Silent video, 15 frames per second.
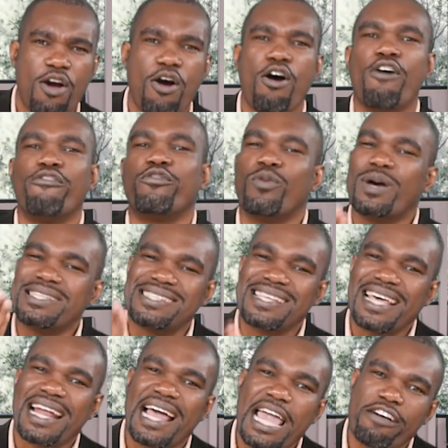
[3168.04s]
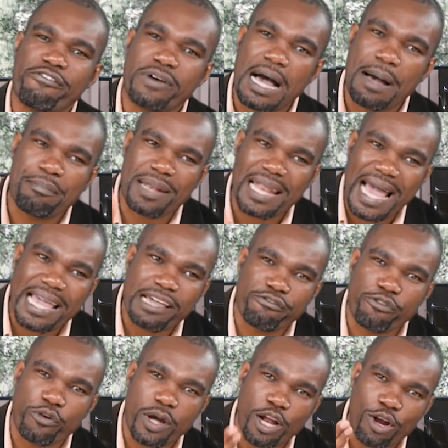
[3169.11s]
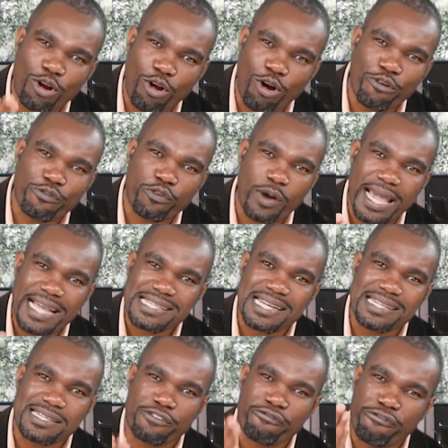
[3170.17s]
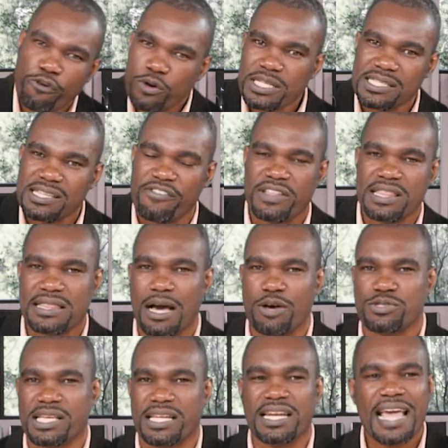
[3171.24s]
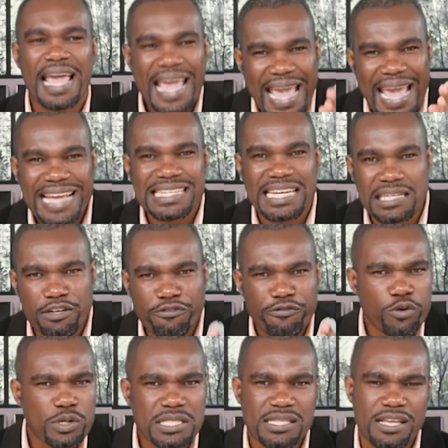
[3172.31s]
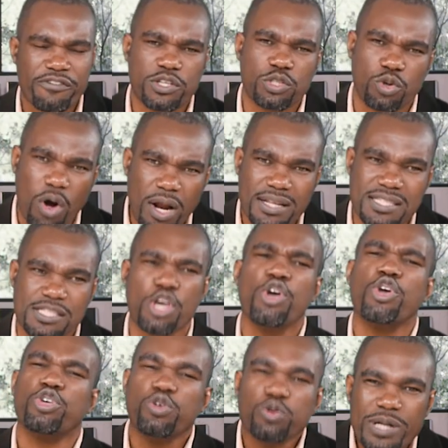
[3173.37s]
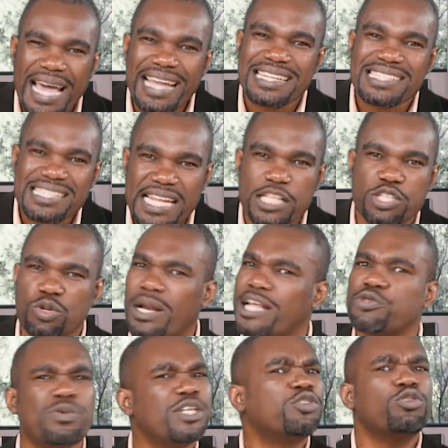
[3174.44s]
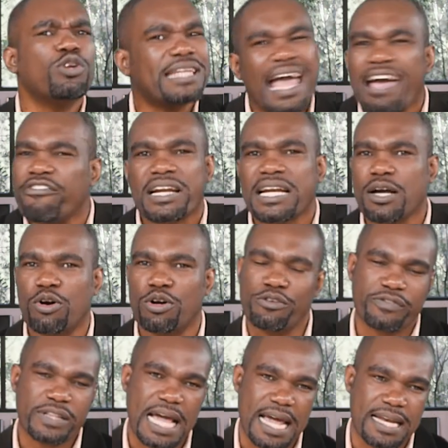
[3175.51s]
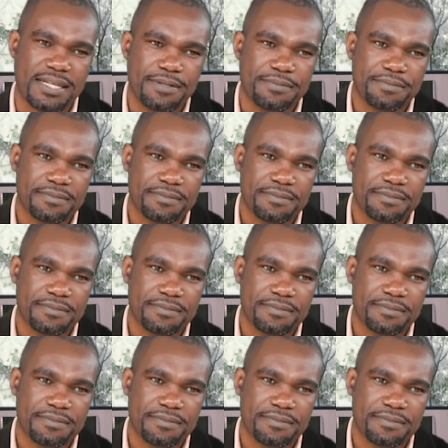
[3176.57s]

of Wedzera ever applying for a loan for $847,847 United States dollars. We do not have a record of that.